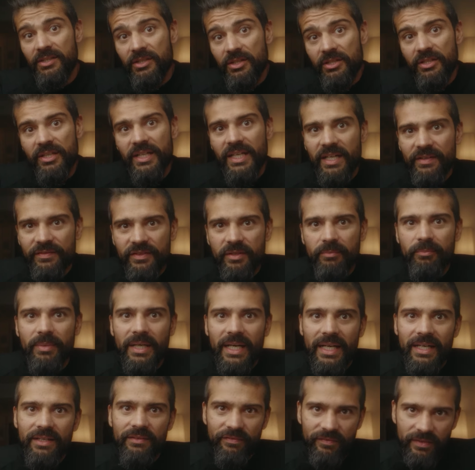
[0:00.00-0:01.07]
You're going to have to
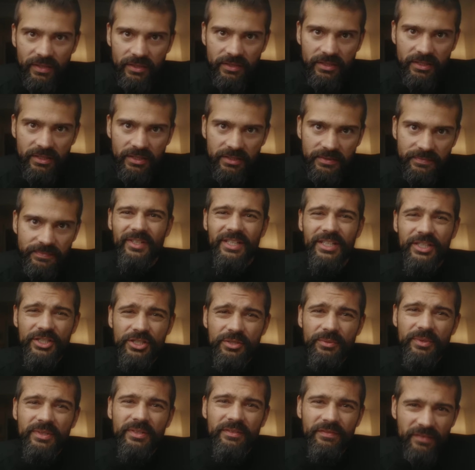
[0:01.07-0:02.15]
buy a filter. The issue
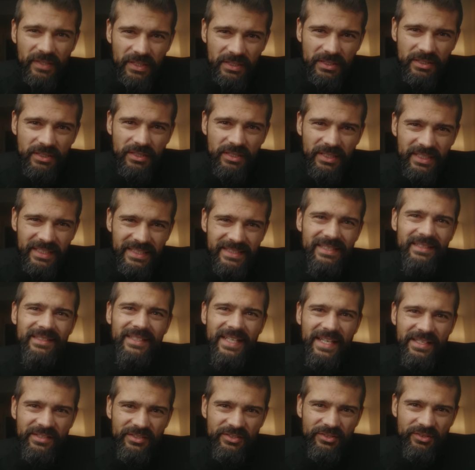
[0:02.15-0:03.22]
with the filter is the
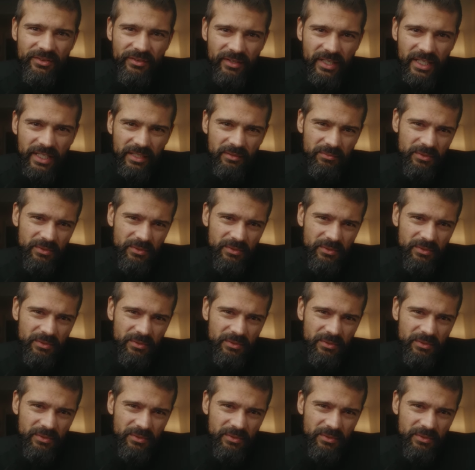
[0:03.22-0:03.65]
lens thread,